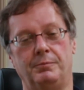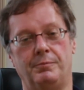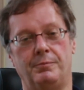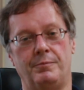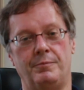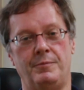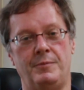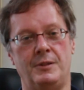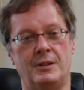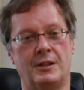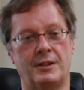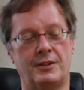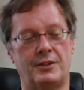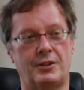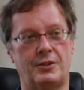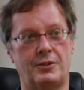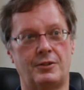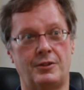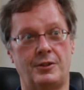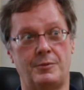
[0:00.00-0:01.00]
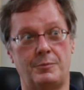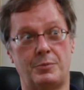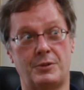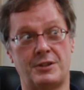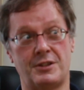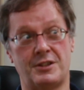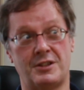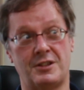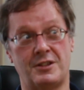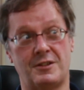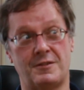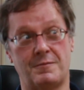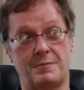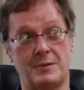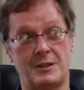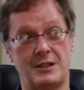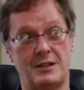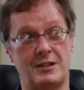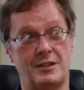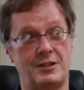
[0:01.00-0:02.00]
not the current president of
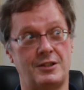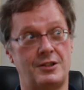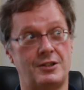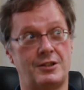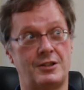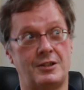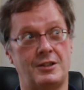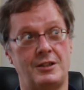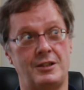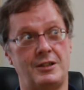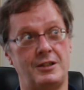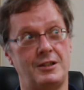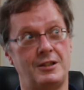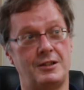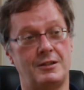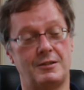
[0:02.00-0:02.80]
my country.